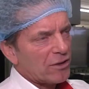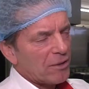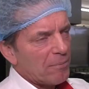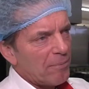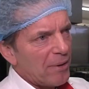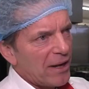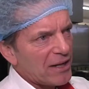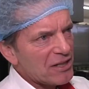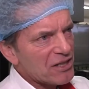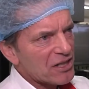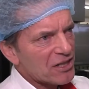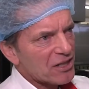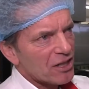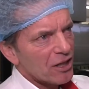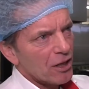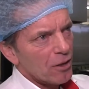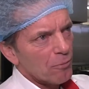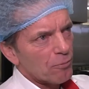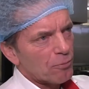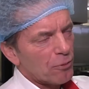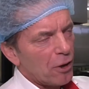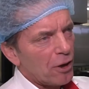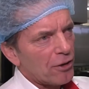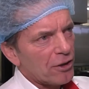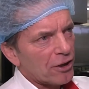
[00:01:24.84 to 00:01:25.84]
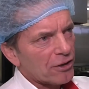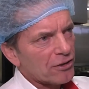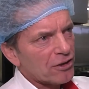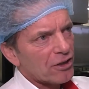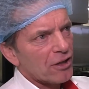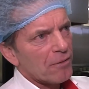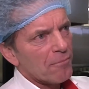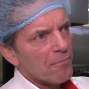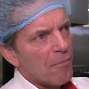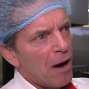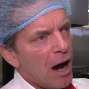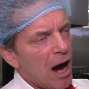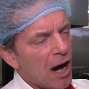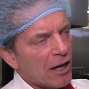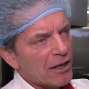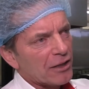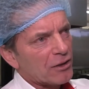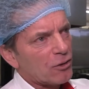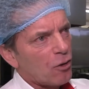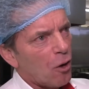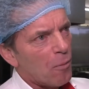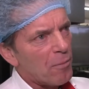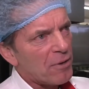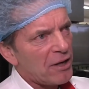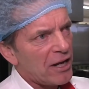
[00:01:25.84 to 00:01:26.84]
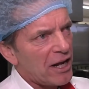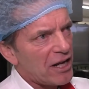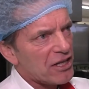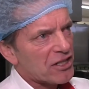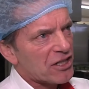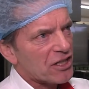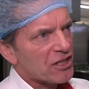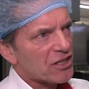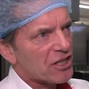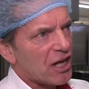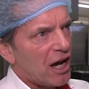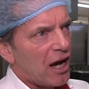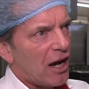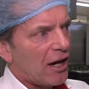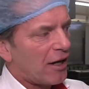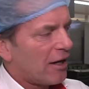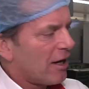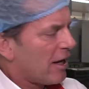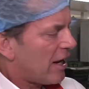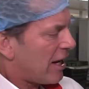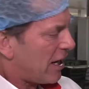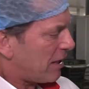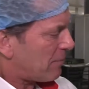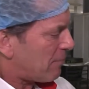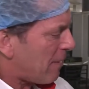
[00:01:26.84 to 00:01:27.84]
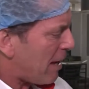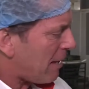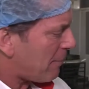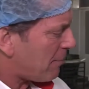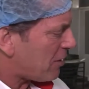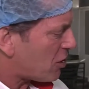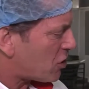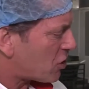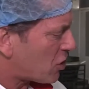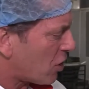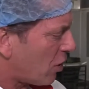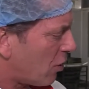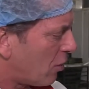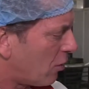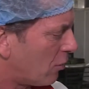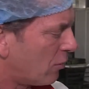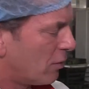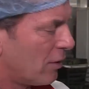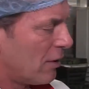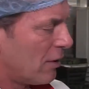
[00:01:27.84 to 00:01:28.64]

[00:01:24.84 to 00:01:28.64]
the best product-market combinations are. It may be so